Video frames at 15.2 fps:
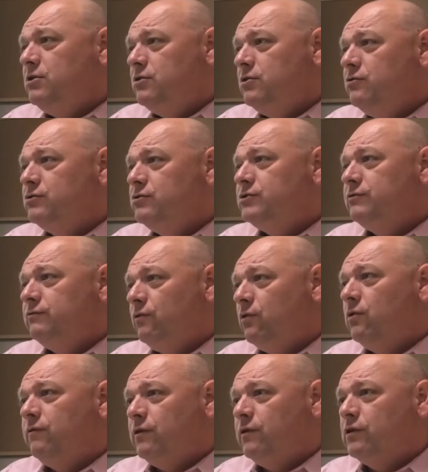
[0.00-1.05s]
used
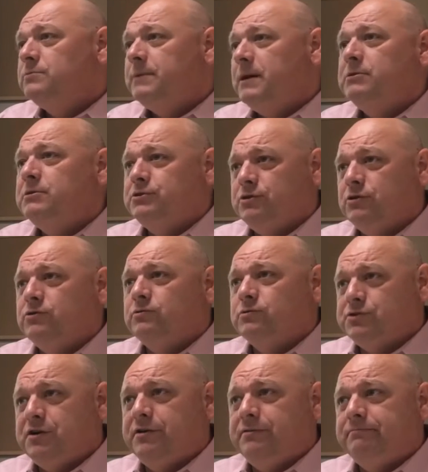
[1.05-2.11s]
for First Baptist Church
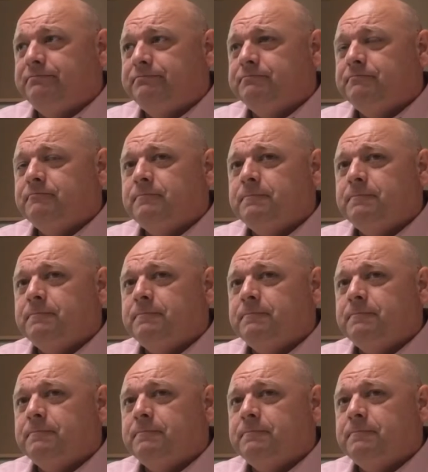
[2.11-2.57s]
of Sharon.